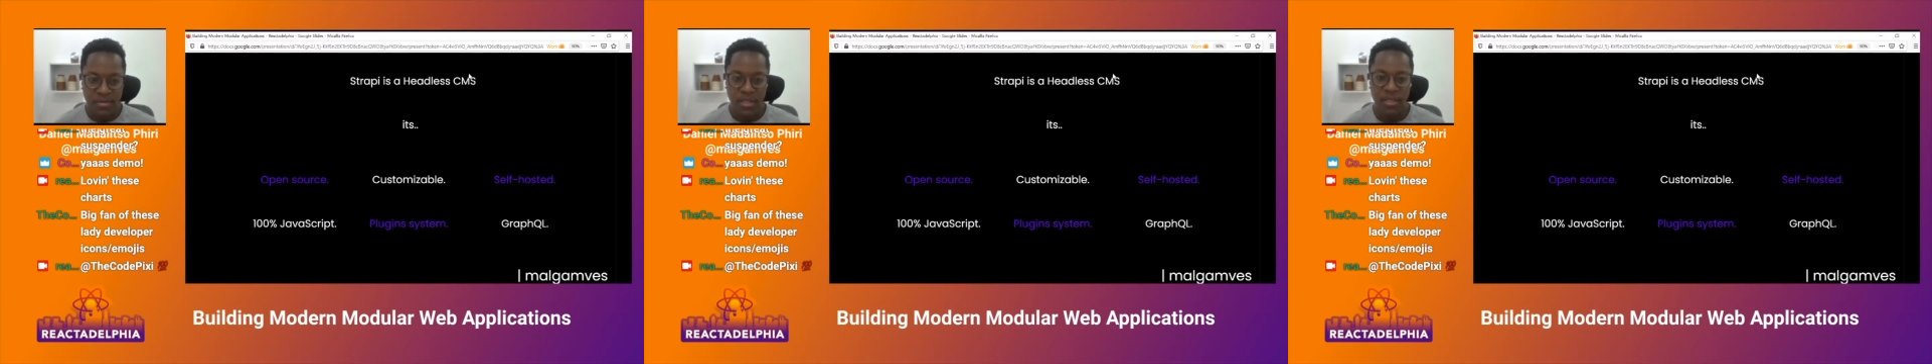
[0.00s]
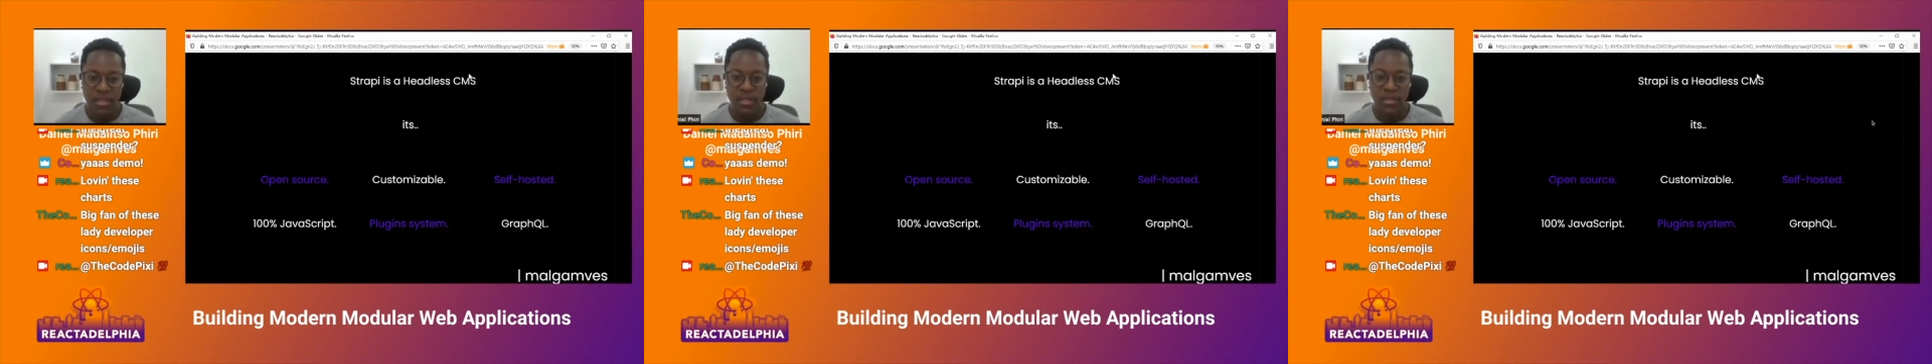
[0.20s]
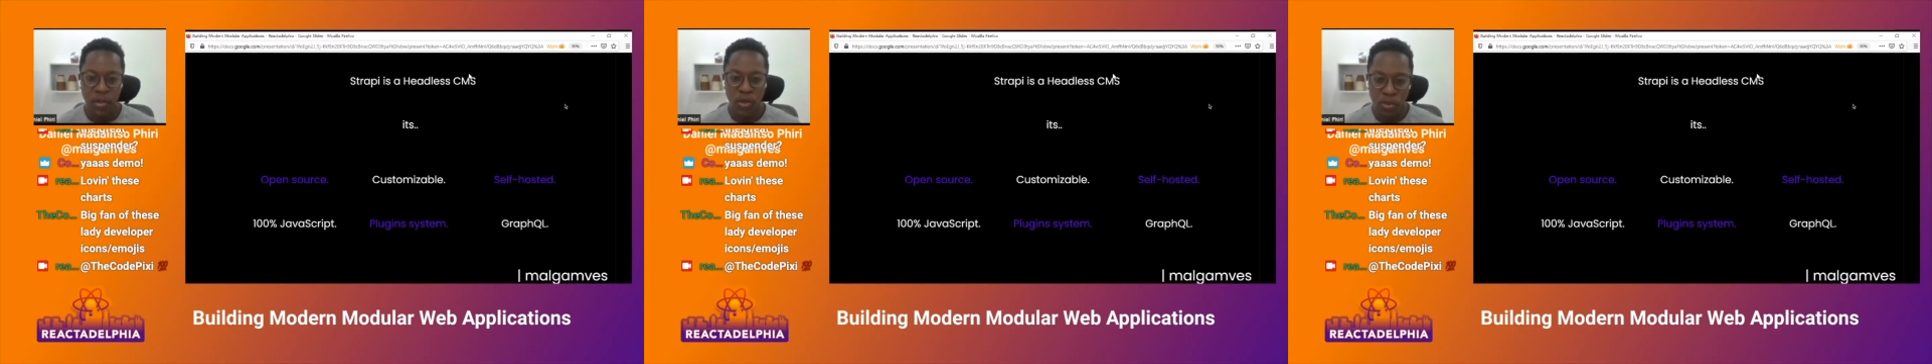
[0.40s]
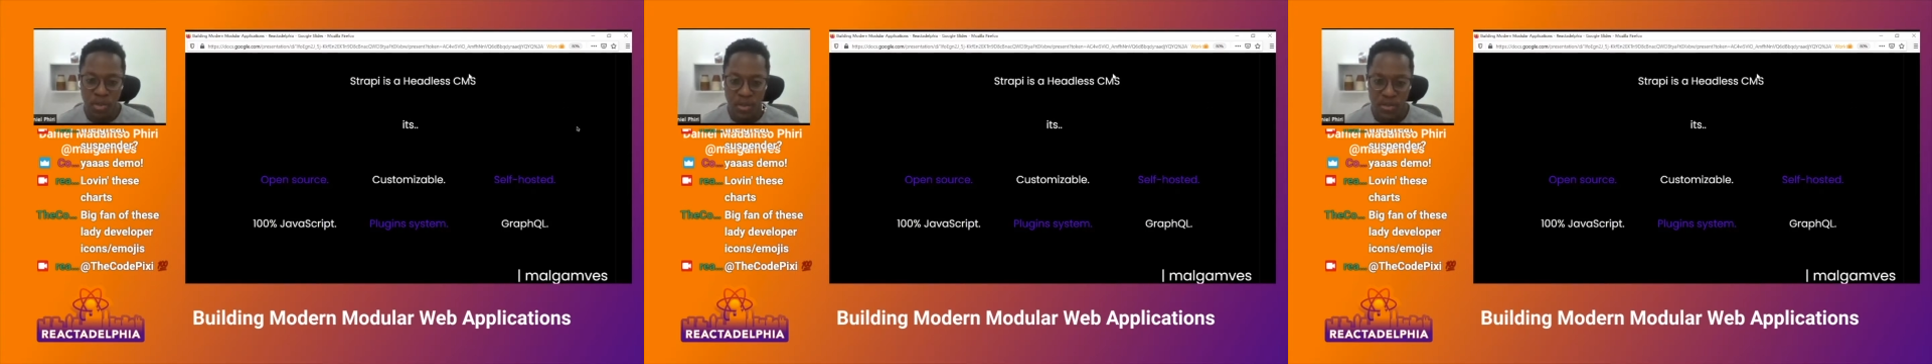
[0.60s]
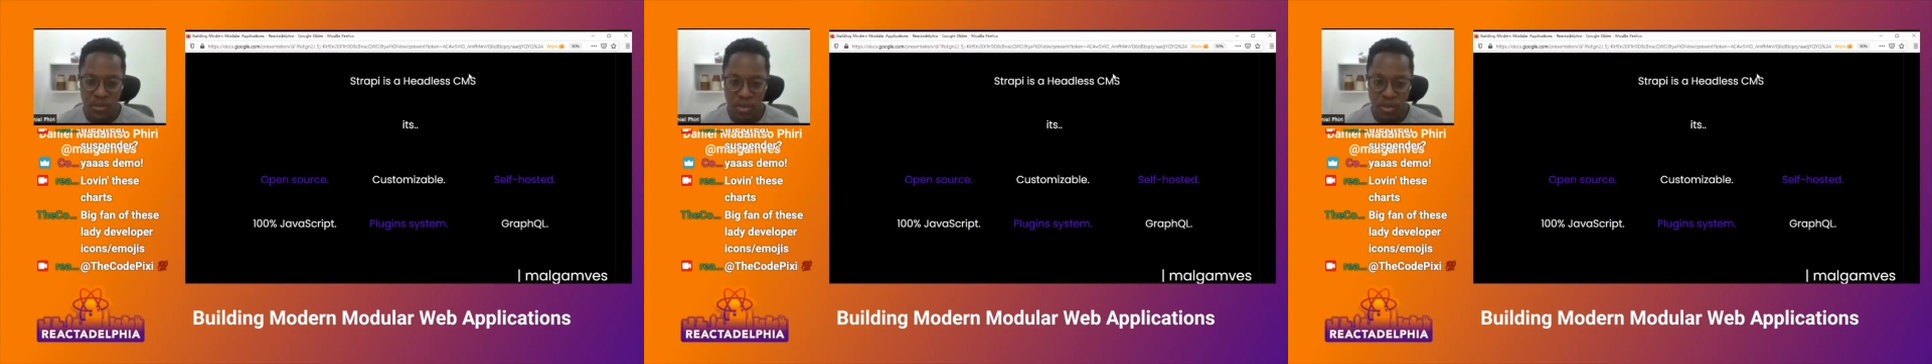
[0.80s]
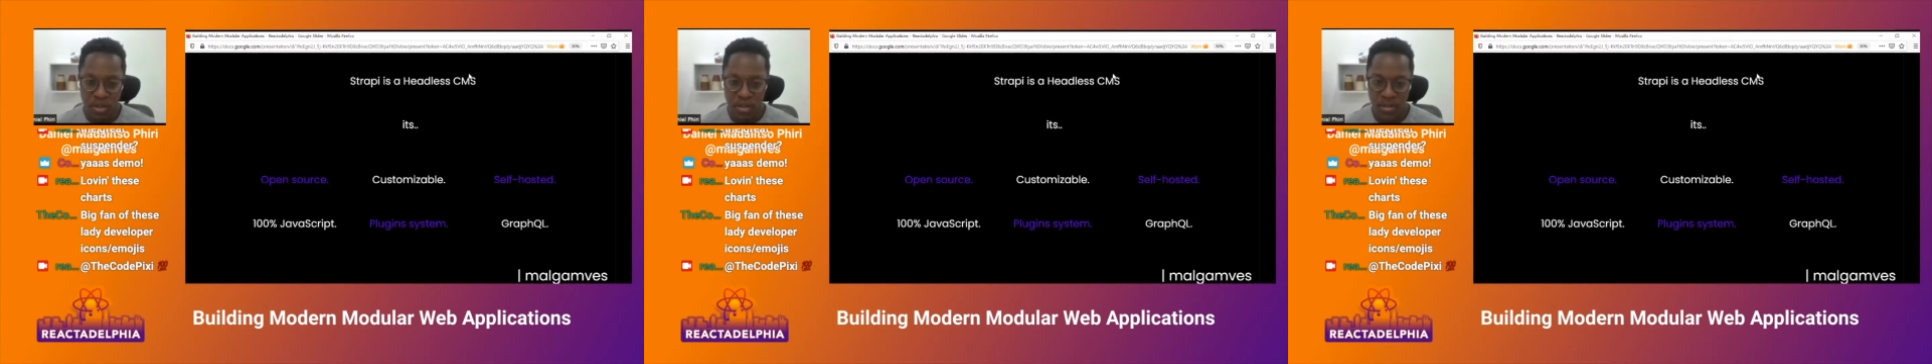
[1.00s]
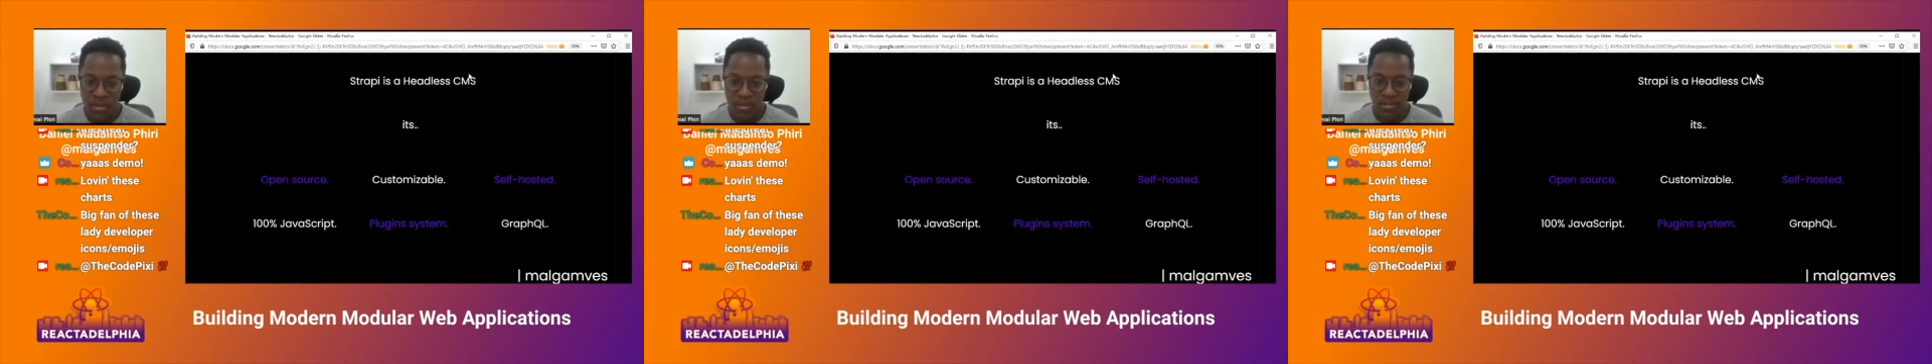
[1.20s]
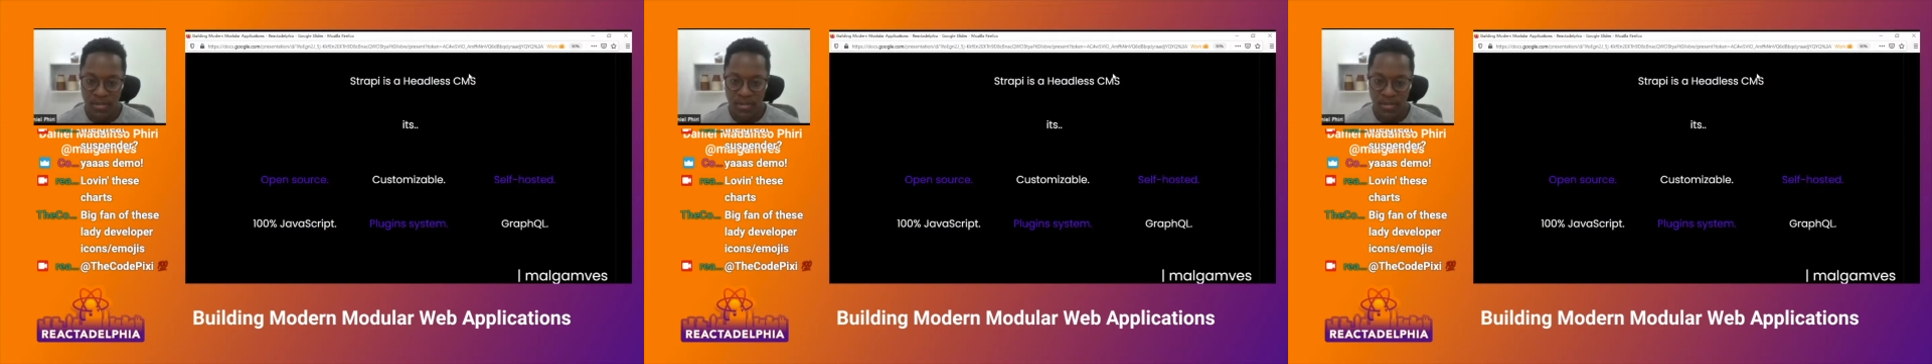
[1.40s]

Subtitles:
It's open source.